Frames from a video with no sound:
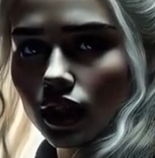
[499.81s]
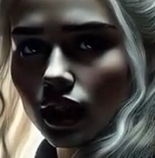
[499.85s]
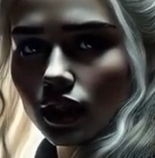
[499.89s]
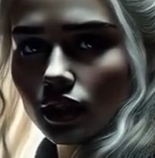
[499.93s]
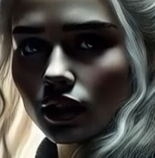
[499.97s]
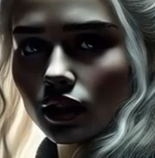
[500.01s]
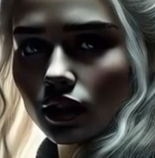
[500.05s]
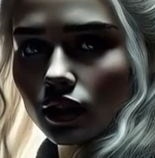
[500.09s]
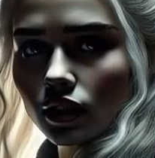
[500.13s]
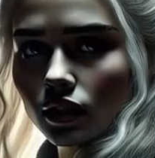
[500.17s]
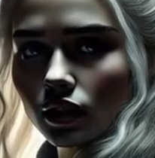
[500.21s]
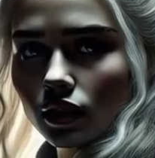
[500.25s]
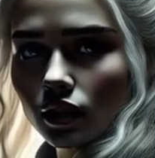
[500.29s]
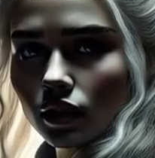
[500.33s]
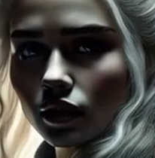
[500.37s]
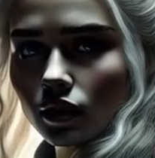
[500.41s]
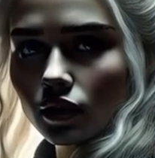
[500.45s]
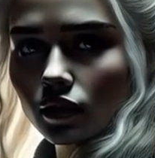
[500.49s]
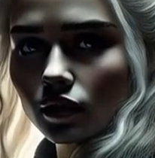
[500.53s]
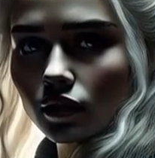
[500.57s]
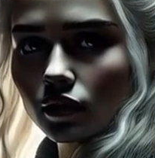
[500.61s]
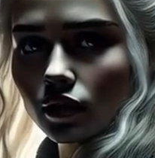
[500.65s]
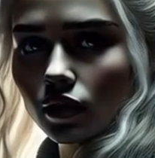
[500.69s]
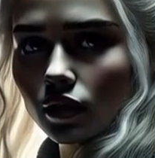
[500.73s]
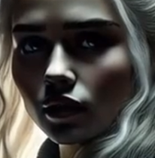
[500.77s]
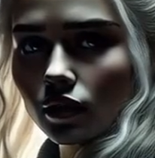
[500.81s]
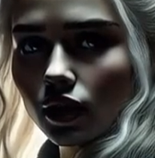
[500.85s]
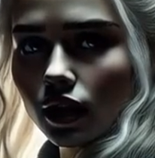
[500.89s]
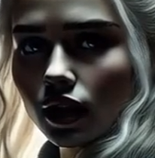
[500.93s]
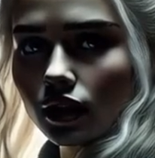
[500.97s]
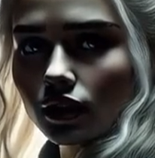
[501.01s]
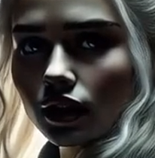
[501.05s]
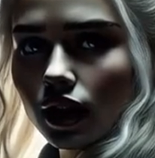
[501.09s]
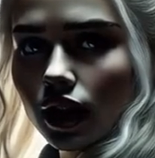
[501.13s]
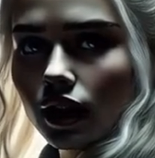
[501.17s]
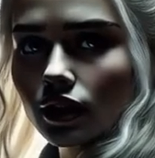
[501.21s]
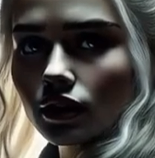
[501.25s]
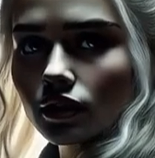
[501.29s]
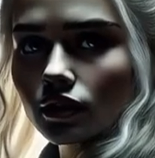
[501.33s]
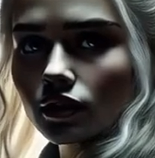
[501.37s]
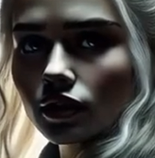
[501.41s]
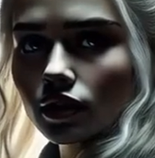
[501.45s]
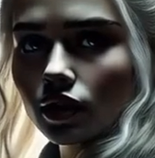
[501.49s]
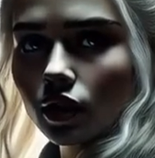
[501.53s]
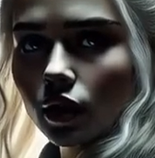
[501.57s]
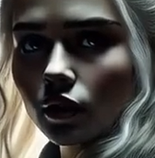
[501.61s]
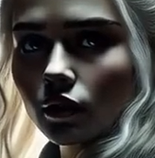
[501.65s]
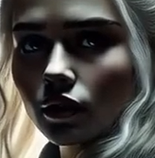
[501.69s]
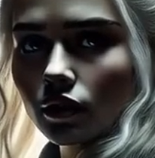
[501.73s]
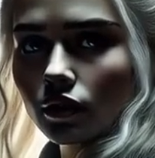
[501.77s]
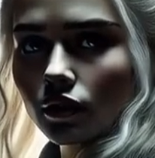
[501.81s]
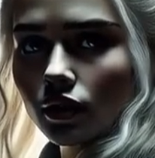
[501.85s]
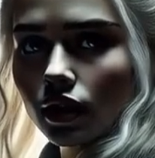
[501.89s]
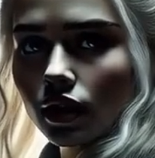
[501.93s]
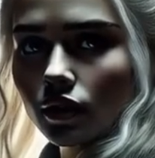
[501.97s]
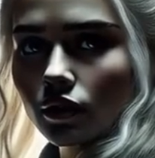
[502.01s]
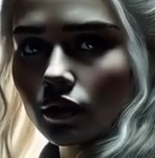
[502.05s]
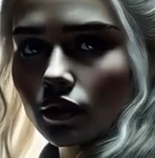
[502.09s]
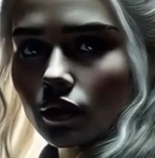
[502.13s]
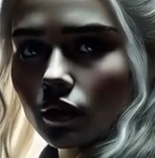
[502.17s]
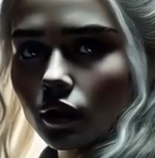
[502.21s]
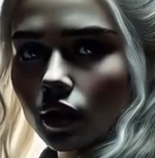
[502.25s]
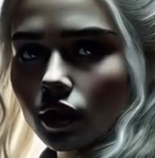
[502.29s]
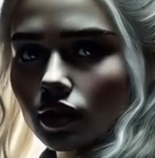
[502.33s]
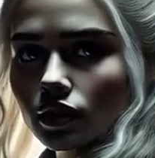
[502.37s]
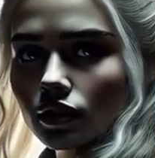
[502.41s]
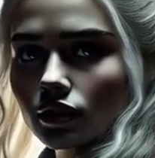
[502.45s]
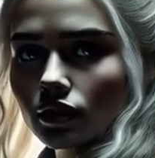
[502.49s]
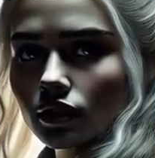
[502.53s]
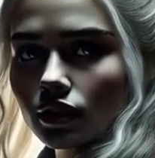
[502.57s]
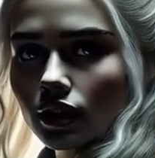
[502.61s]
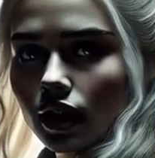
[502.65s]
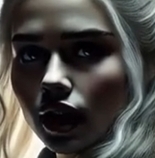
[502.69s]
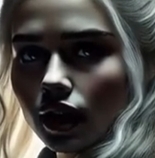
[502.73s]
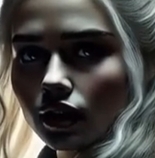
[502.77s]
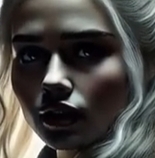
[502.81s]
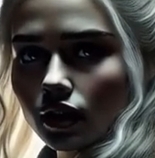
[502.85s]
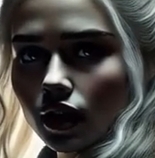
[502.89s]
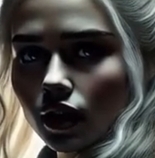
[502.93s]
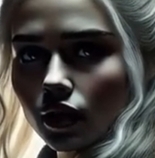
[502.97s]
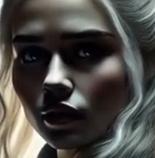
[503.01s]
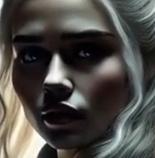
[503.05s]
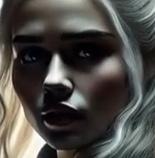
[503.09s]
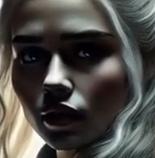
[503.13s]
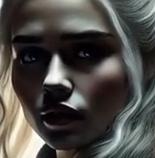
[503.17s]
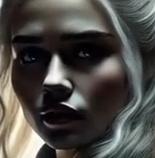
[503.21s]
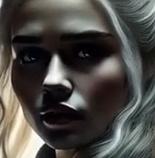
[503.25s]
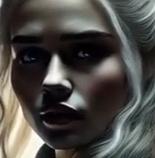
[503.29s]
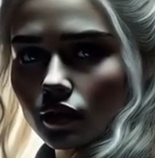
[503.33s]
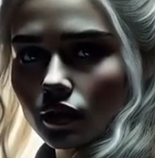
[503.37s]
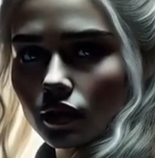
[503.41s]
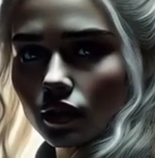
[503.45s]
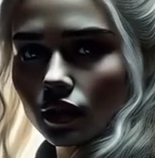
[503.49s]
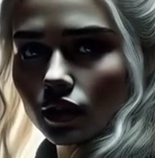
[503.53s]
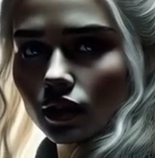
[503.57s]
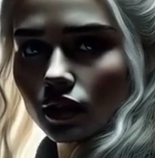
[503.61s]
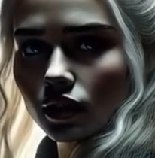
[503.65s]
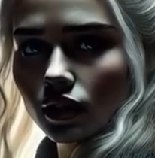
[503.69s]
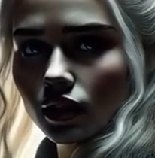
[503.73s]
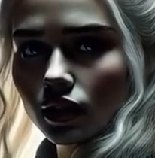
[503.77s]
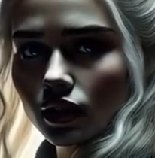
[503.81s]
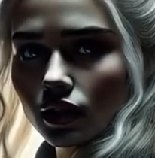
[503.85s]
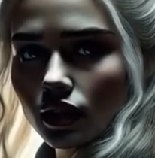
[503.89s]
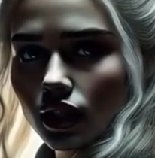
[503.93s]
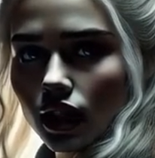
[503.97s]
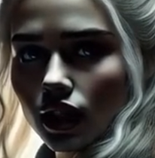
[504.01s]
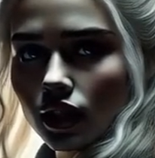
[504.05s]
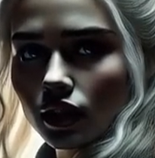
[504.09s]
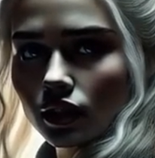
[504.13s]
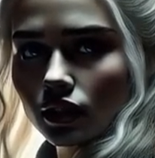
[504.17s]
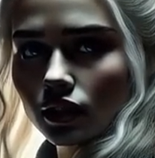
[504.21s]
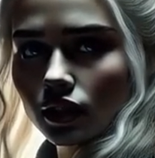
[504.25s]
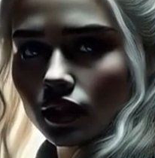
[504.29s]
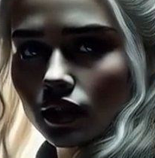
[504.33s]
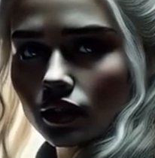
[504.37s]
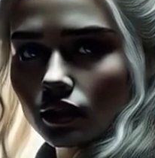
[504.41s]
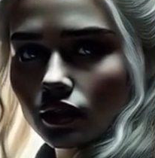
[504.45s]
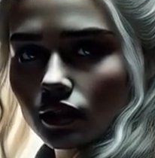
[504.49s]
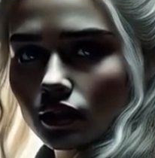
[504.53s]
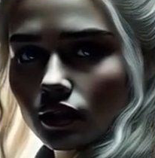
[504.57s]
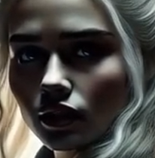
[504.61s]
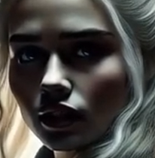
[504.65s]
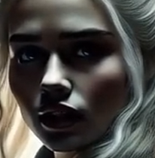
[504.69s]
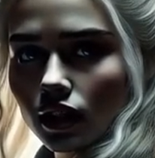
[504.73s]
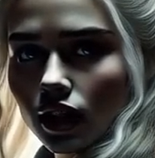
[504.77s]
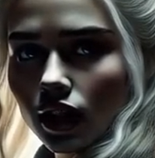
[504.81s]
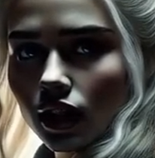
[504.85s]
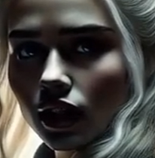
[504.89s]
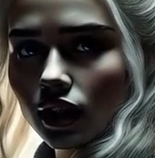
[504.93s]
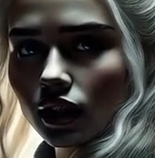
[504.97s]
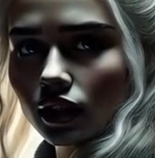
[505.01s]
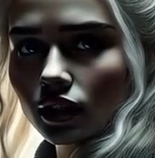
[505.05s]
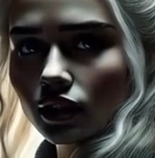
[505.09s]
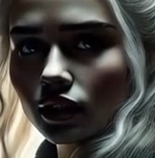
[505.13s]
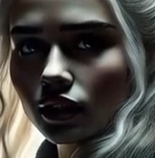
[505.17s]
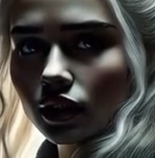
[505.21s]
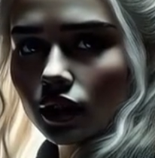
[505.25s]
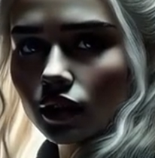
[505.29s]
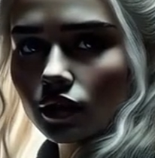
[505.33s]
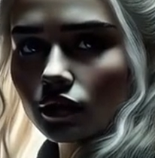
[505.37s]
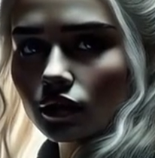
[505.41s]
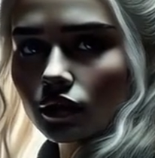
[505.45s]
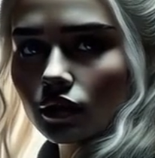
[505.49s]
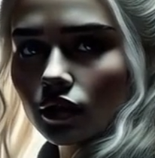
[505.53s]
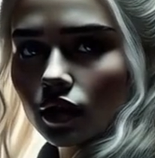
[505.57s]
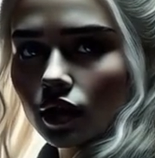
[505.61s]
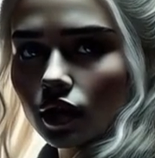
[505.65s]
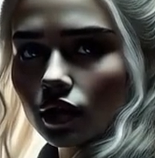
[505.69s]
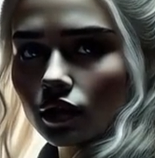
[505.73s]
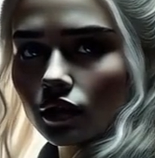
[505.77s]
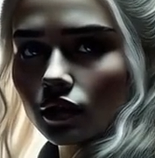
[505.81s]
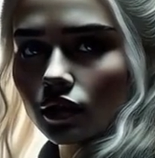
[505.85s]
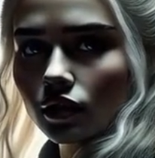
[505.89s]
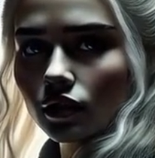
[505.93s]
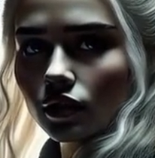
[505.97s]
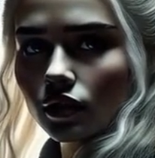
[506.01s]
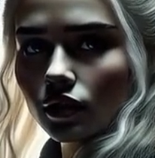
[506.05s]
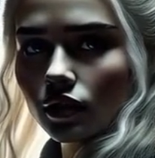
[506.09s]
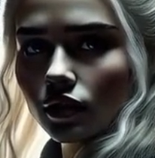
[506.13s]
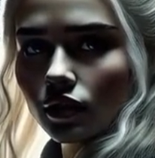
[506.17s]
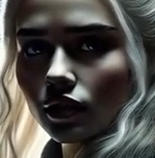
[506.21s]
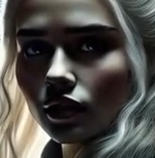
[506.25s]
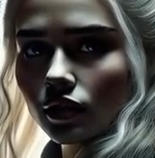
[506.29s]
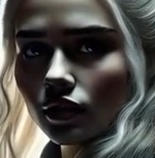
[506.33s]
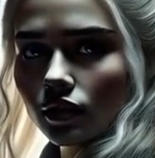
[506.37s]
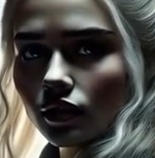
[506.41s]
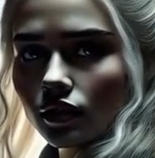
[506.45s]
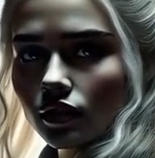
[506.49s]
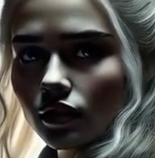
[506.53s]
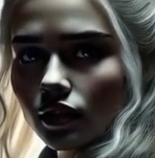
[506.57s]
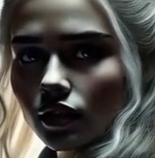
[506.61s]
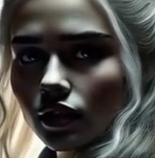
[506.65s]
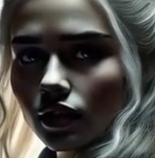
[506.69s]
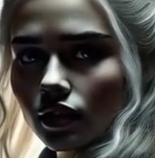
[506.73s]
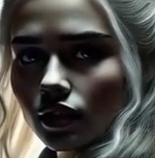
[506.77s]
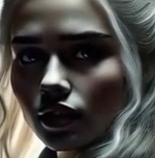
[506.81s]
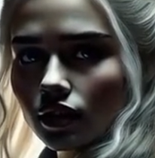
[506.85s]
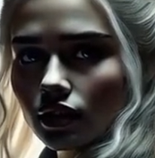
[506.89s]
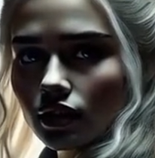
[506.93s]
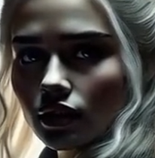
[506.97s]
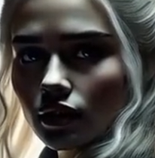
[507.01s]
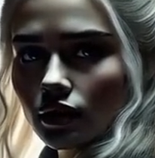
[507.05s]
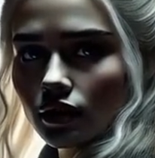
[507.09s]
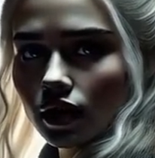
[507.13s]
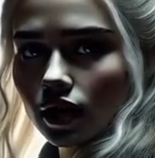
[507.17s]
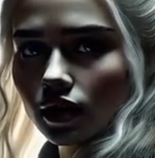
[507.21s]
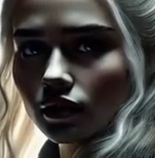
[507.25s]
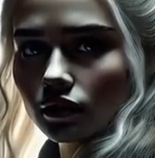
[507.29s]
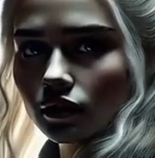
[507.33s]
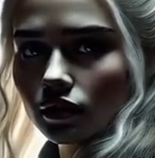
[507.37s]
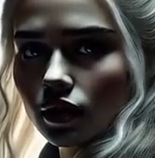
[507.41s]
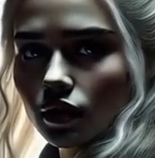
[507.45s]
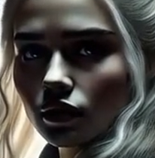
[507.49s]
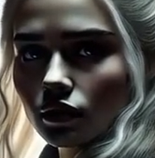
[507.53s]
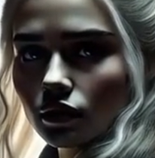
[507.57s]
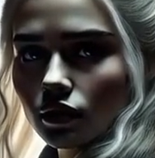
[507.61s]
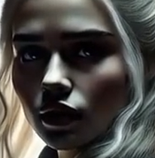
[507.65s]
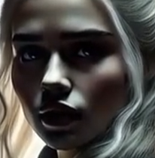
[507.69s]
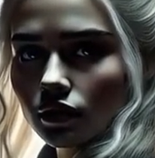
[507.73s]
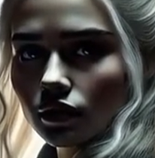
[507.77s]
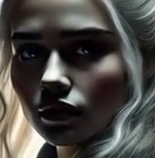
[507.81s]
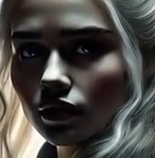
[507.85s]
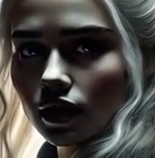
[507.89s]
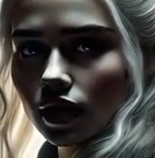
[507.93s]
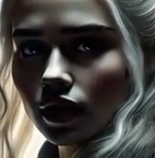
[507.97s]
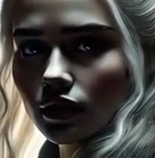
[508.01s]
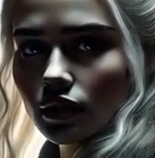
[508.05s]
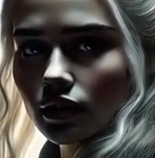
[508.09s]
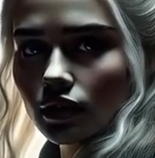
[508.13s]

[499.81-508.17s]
The captain who had barked orders at the gate now approached her, dismounting from his horse. He had a scar across his cheek and a look of grim satisfaction.